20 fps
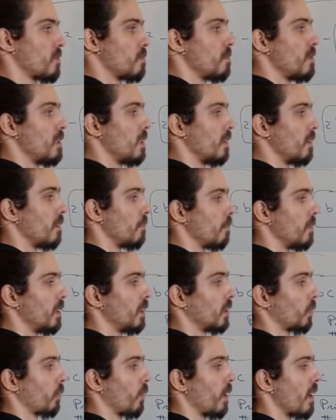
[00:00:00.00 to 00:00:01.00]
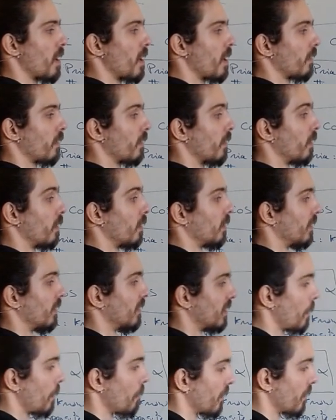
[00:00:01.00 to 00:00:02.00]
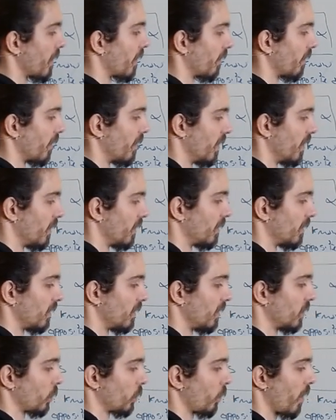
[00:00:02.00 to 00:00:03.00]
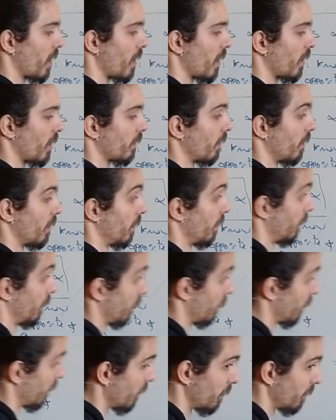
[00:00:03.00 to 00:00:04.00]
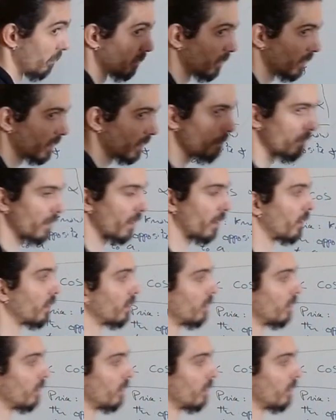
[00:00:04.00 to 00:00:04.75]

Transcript: be b squared something, c squared something,